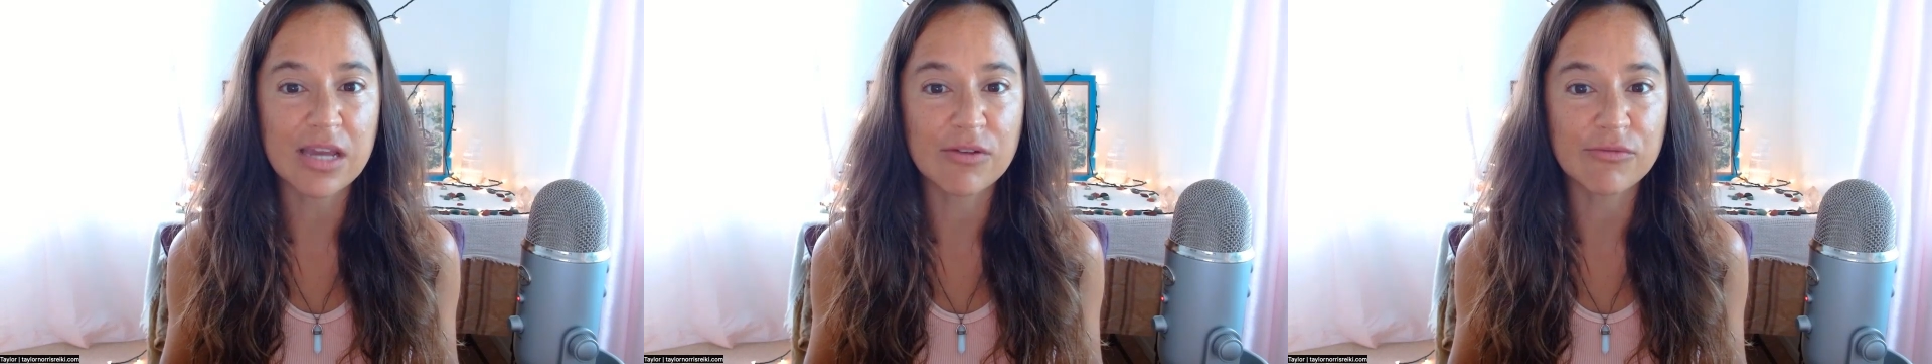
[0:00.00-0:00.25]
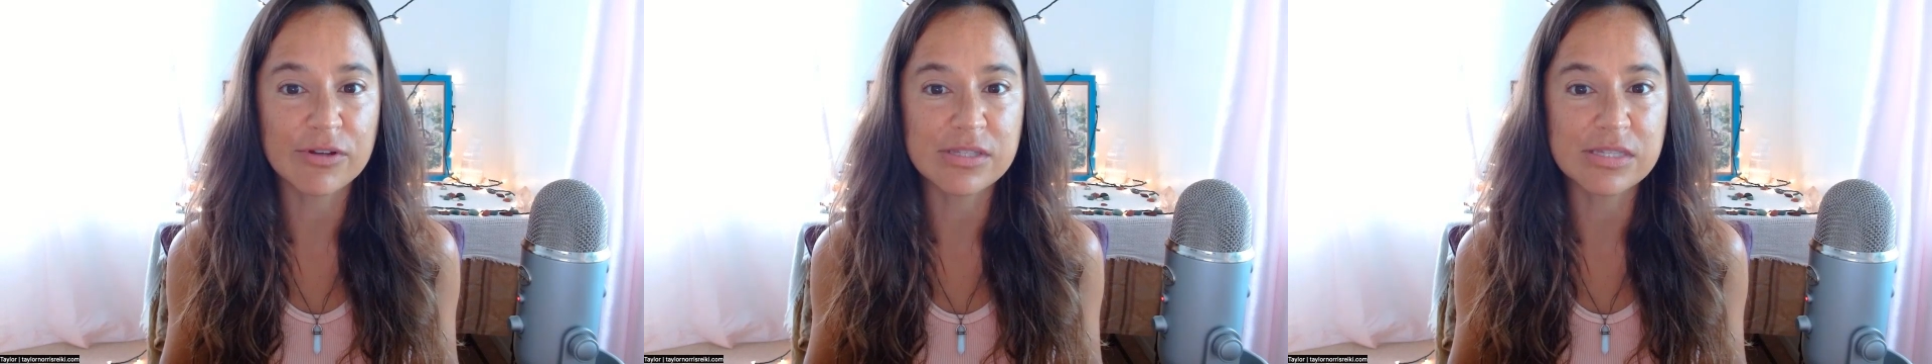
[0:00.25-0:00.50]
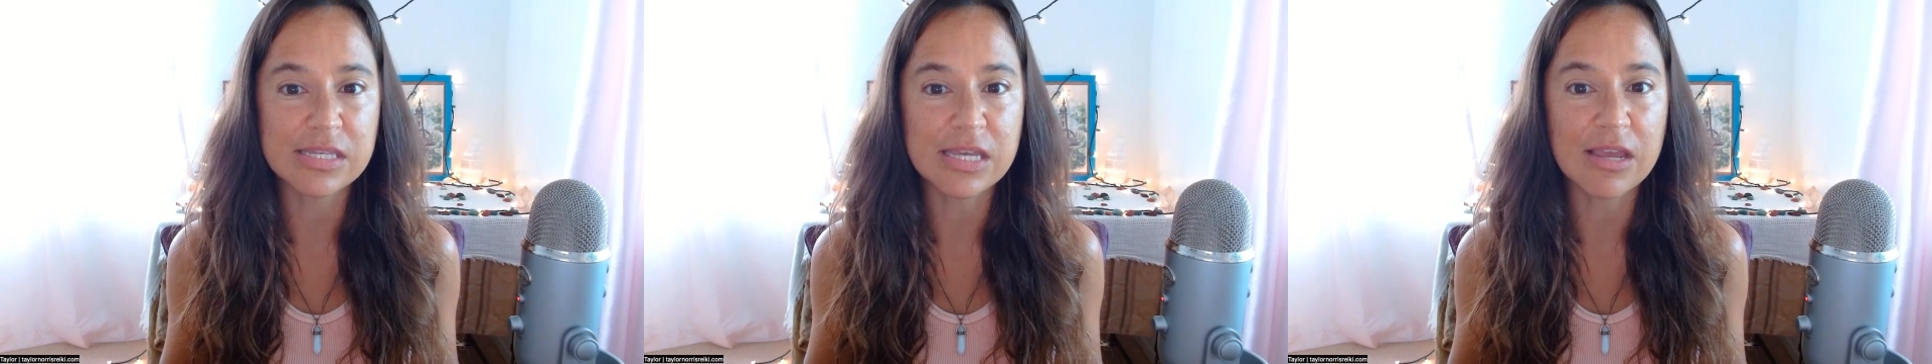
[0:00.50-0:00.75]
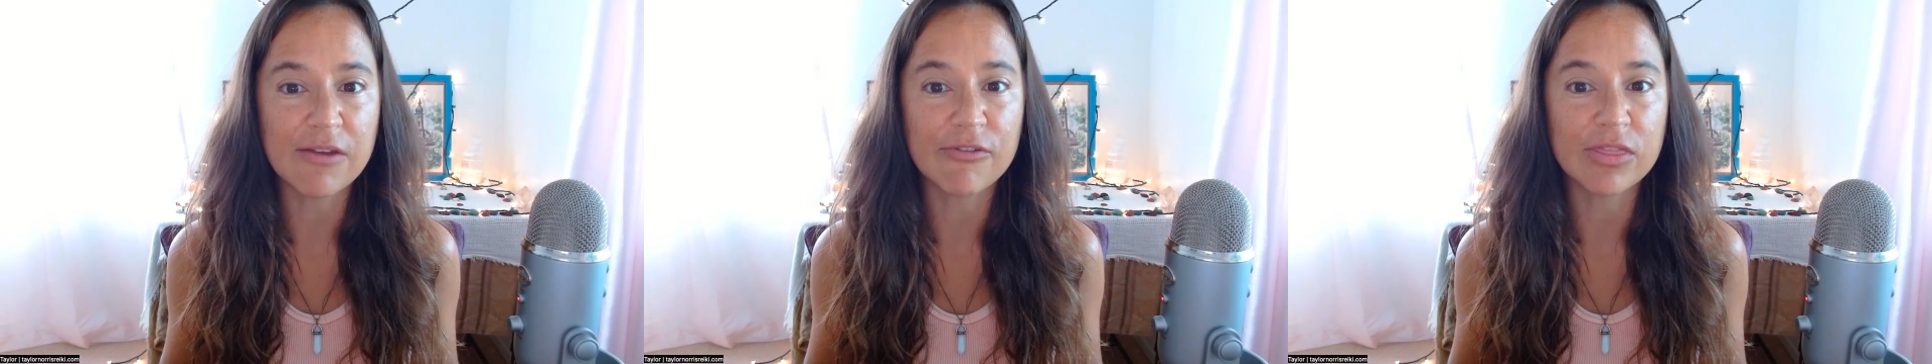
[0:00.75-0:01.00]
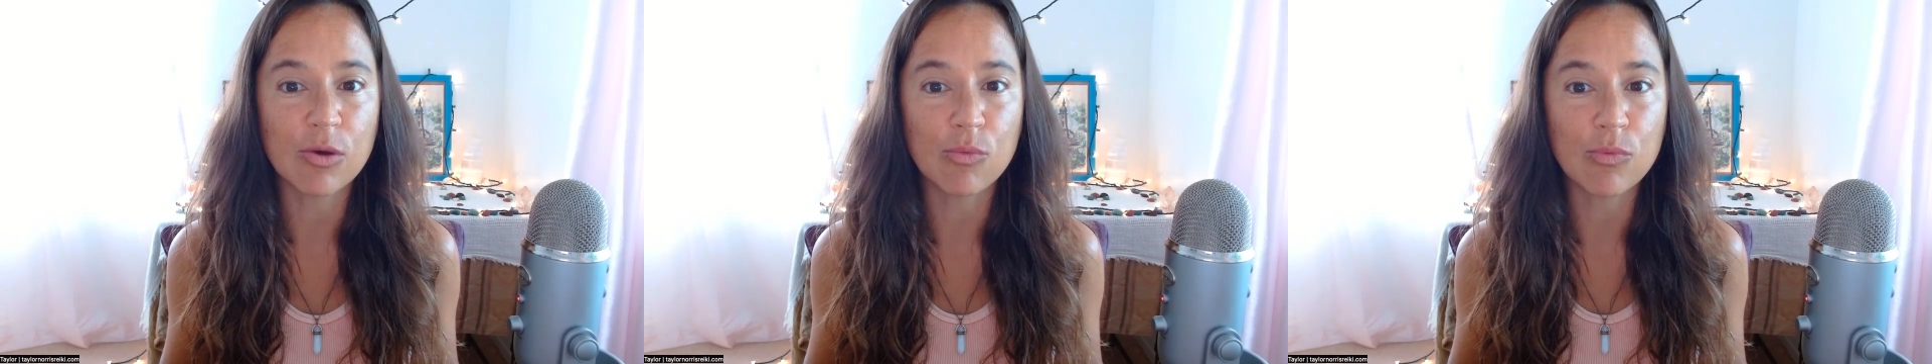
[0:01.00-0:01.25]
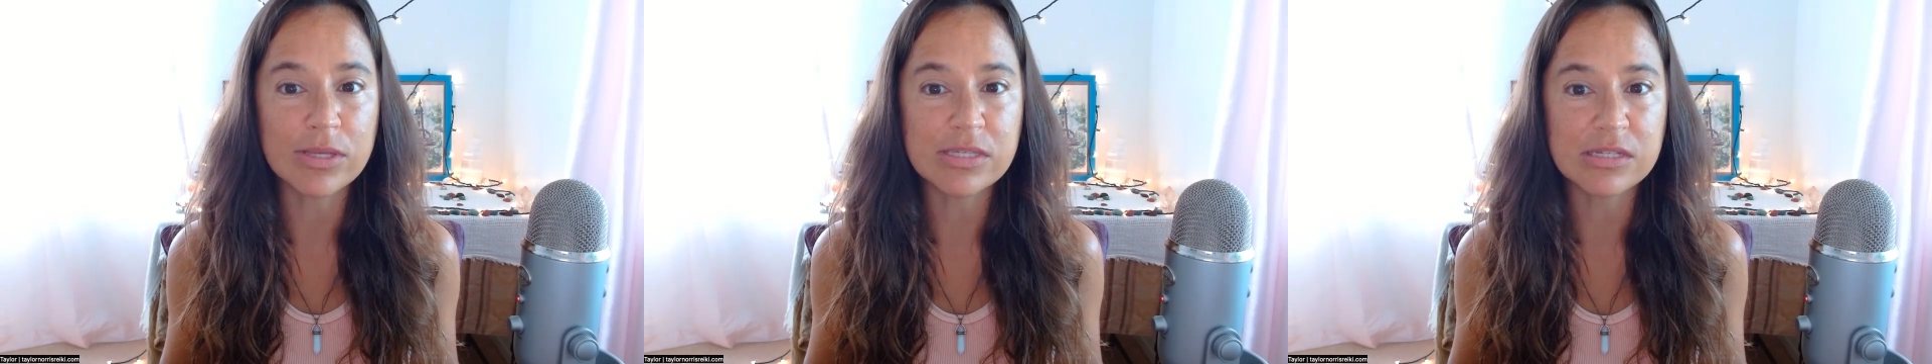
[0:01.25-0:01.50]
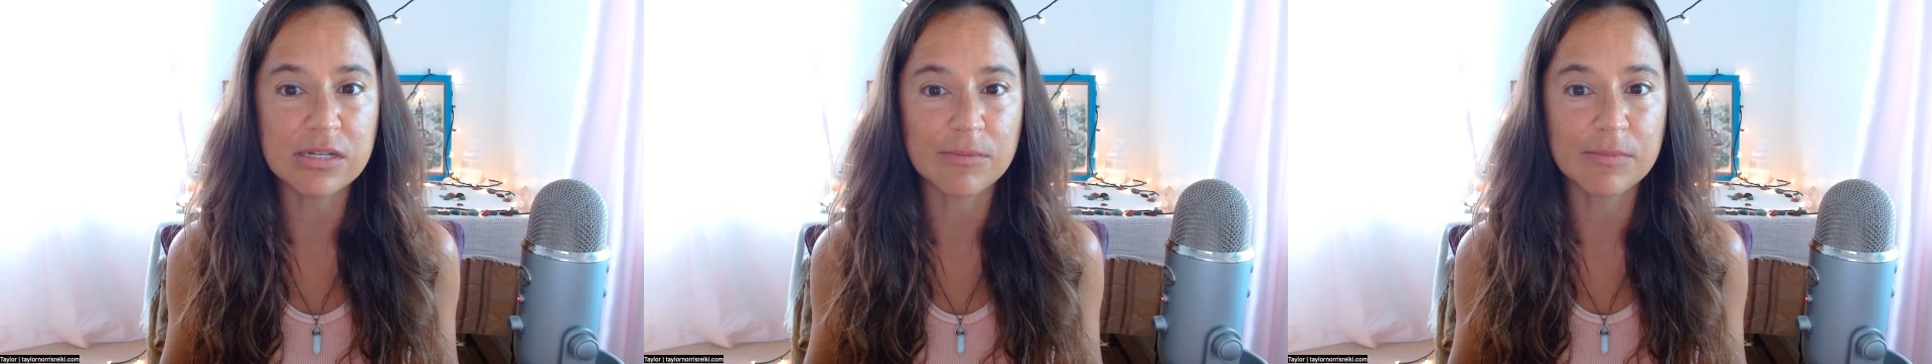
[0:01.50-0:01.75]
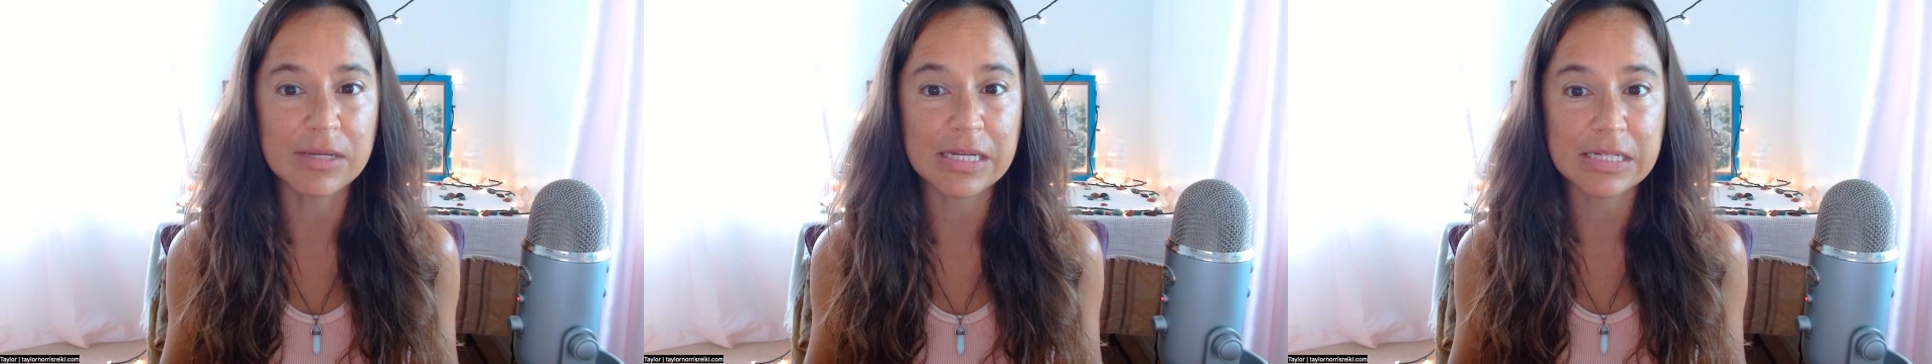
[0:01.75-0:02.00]
and receive the
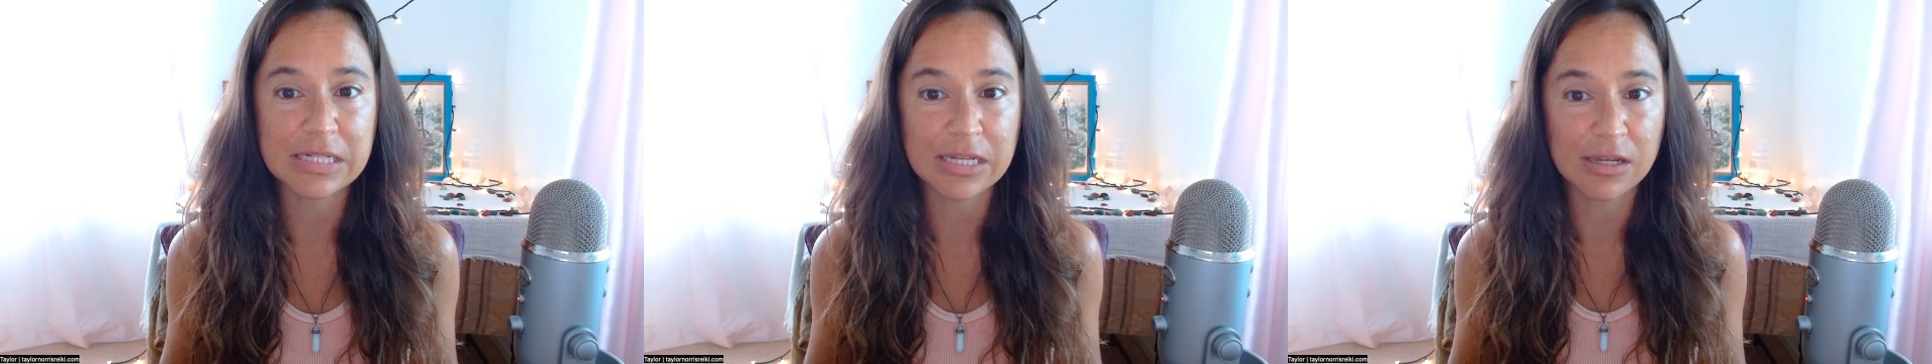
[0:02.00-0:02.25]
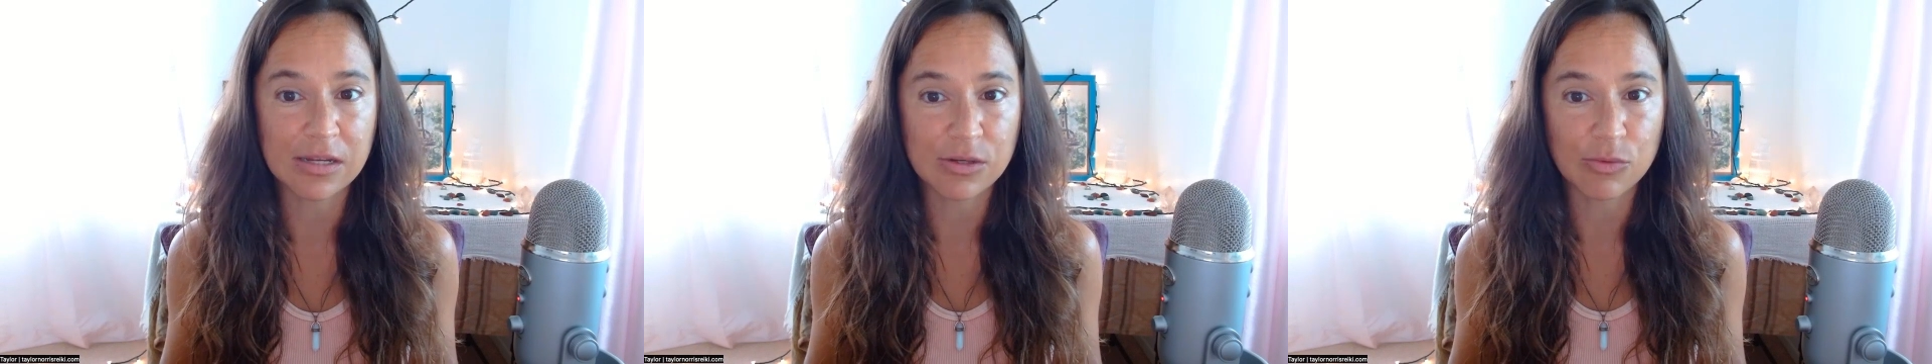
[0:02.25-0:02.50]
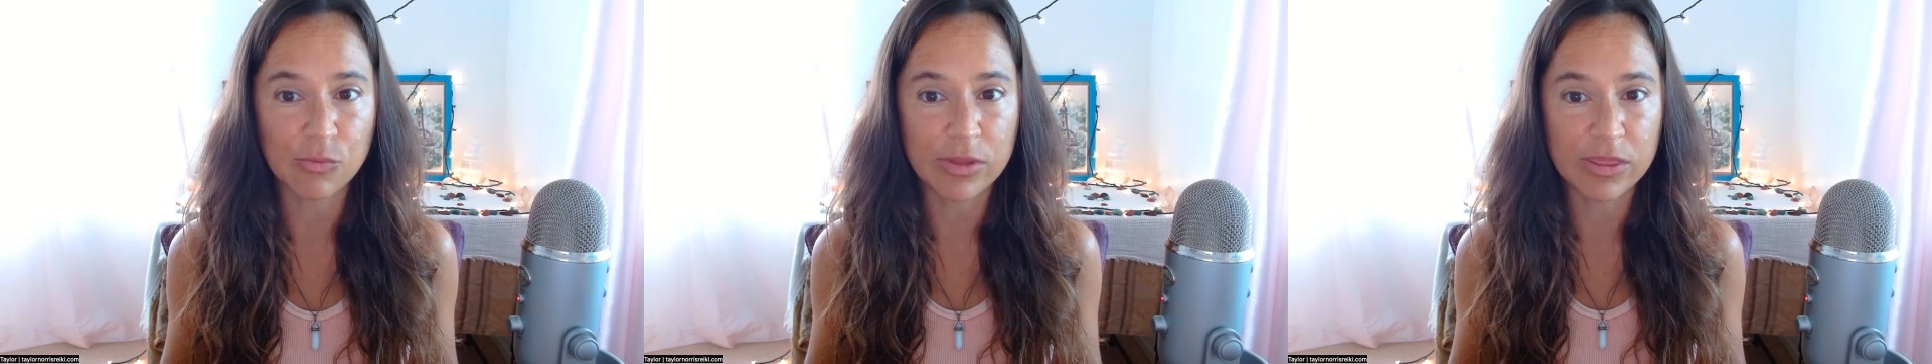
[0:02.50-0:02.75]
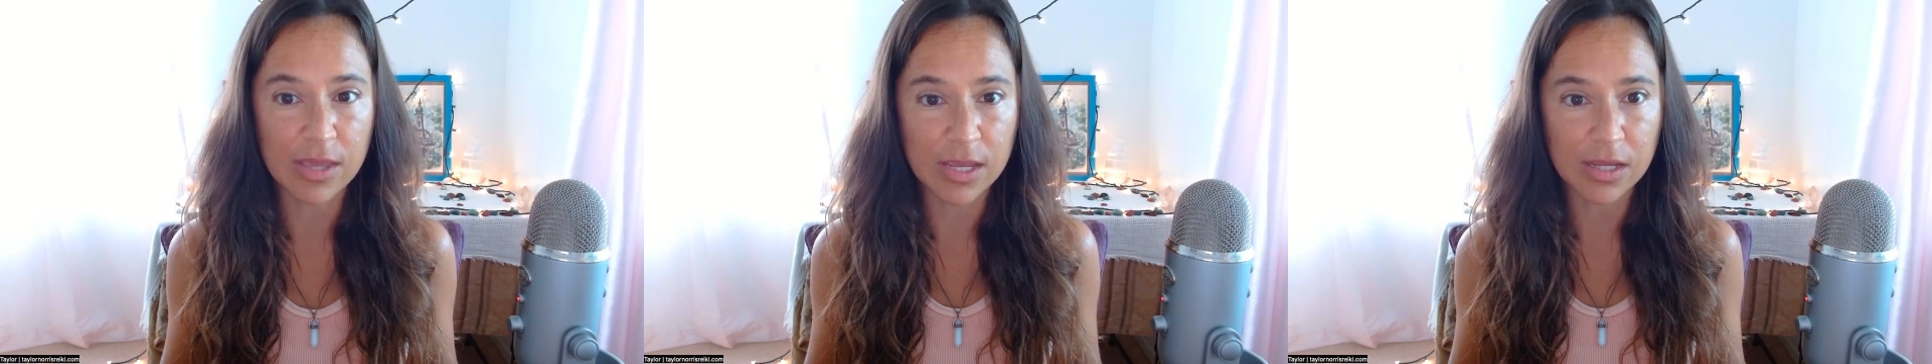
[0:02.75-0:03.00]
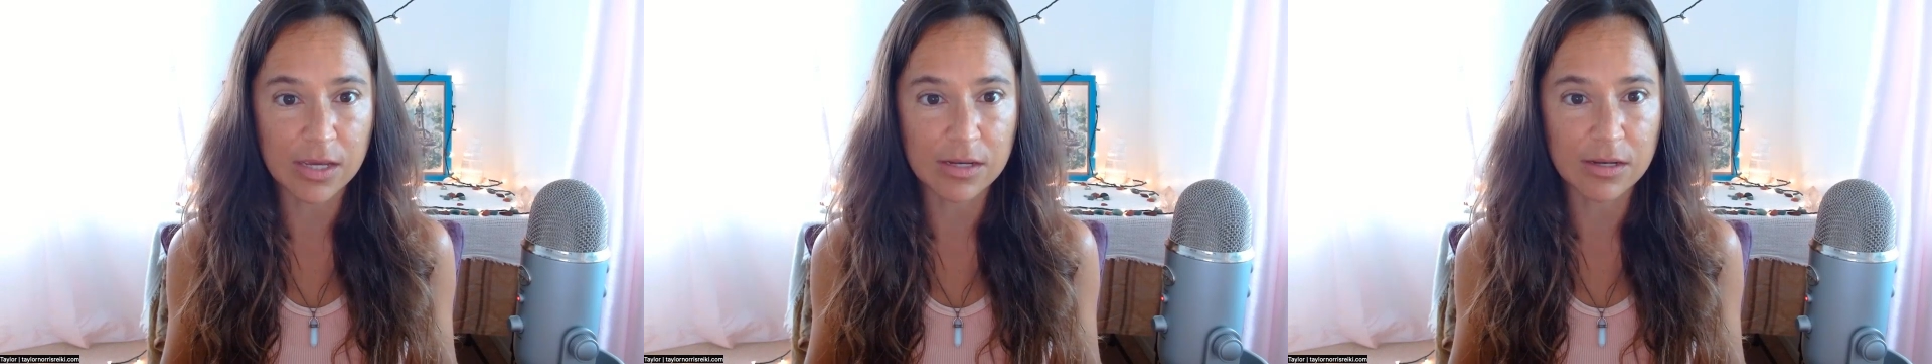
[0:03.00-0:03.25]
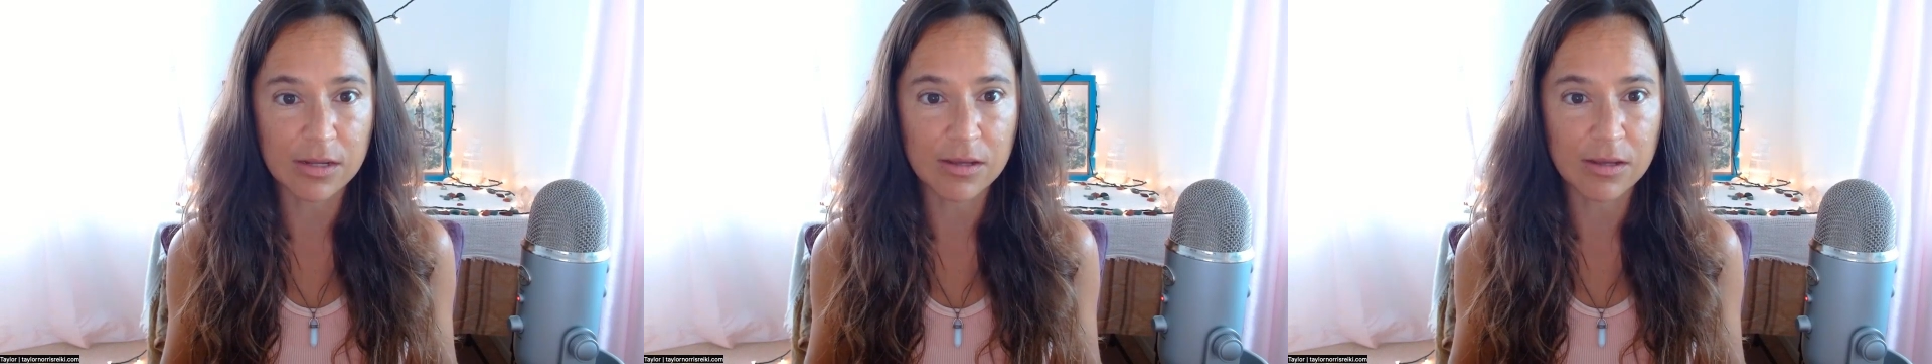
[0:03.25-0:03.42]
wisdom contained within it,